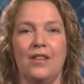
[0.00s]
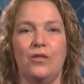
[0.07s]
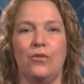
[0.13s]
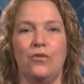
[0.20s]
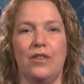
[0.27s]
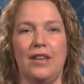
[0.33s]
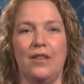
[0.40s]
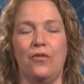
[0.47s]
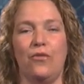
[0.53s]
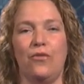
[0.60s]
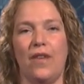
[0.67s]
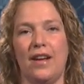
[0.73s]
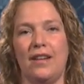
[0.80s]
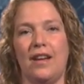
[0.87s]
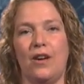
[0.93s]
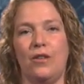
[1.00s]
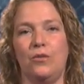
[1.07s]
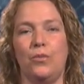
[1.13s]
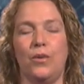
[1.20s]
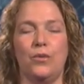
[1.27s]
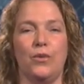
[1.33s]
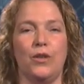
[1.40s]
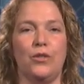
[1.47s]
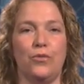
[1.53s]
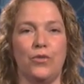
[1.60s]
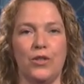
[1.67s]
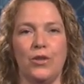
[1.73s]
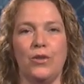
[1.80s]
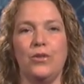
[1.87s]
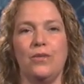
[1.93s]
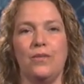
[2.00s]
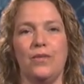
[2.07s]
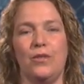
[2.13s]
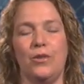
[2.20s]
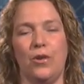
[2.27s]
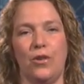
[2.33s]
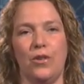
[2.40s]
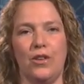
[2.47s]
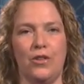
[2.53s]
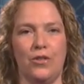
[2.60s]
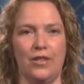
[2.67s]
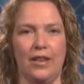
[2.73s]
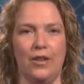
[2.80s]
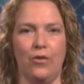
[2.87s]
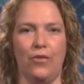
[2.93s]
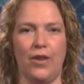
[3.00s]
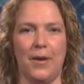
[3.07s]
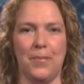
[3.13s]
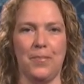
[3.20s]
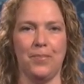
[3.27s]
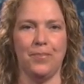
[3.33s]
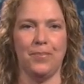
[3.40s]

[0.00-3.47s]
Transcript: to really find out what works for you to conquer your needle fear.